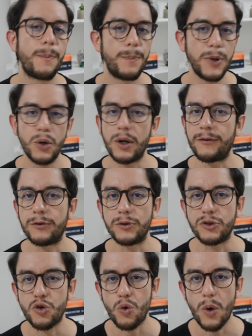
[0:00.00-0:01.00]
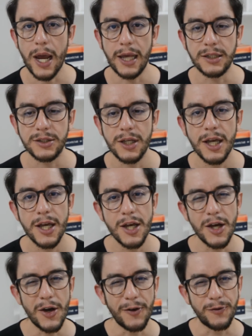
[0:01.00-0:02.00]
beautiful trace
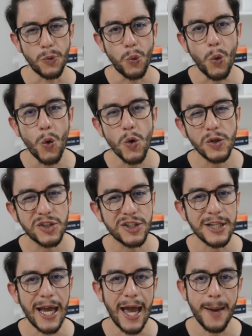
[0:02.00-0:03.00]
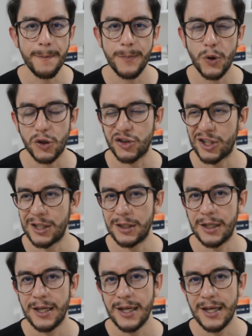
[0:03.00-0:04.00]
of woods, ambroxan
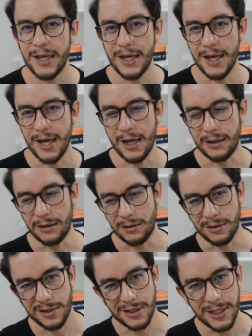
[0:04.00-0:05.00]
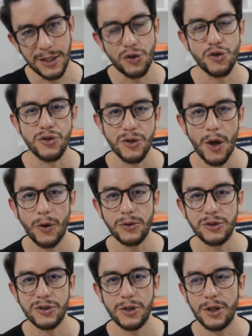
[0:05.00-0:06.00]
and citrus
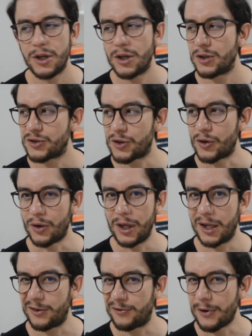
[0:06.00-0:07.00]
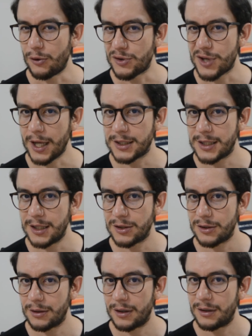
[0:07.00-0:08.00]
notes. So it is very sexy.
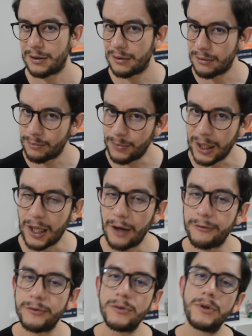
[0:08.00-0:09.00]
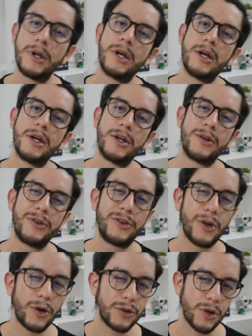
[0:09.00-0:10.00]
Be careful,
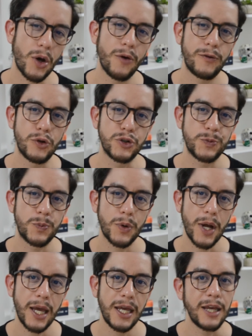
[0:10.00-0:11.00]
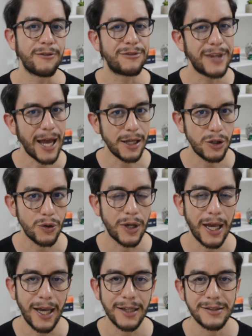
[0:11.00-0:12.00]
don't overspray. If that's your
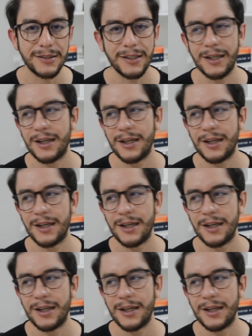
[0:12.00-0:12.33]
case,